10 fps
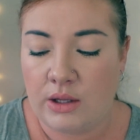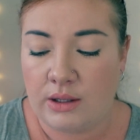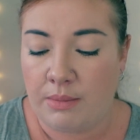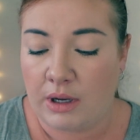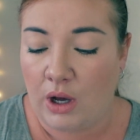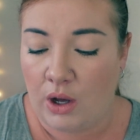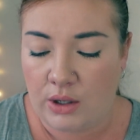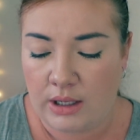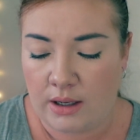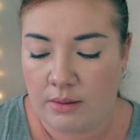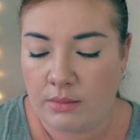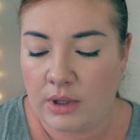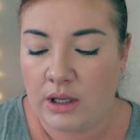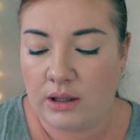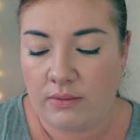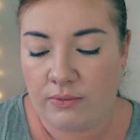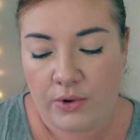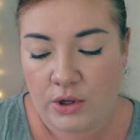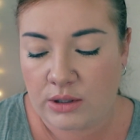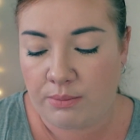The meconium, the
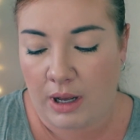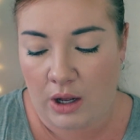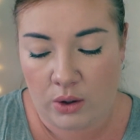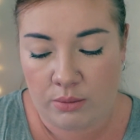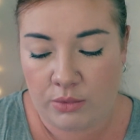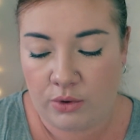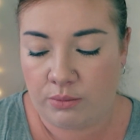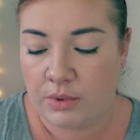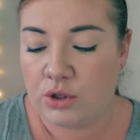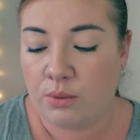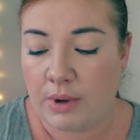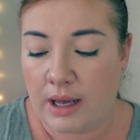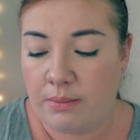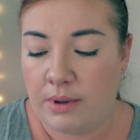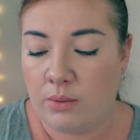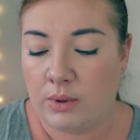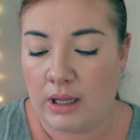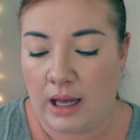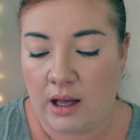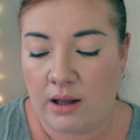first bowel movement your baby will
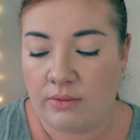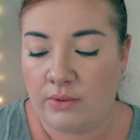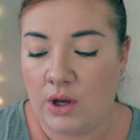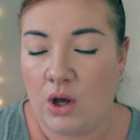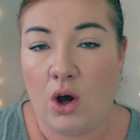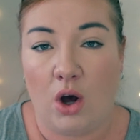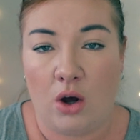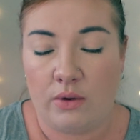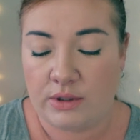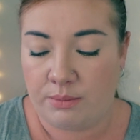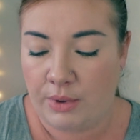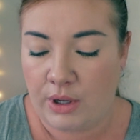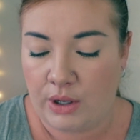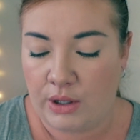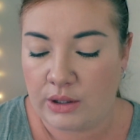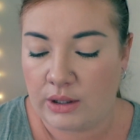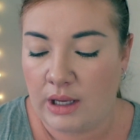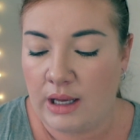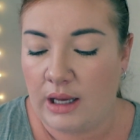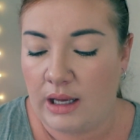have after birth,
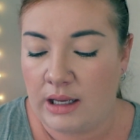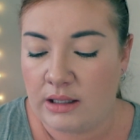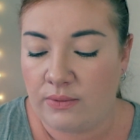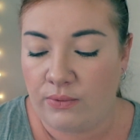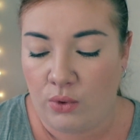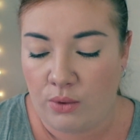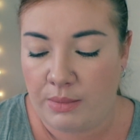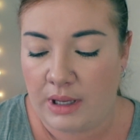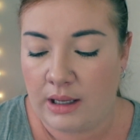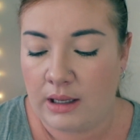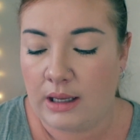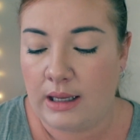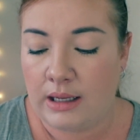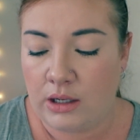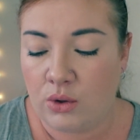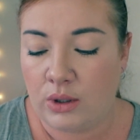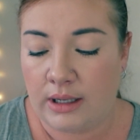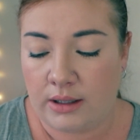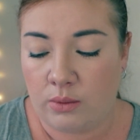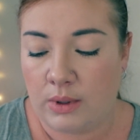is forming in your
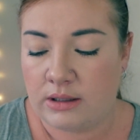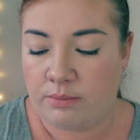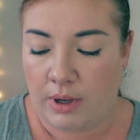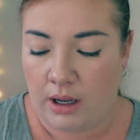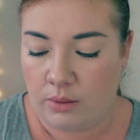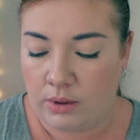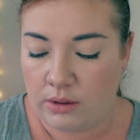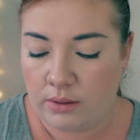little one's bowel.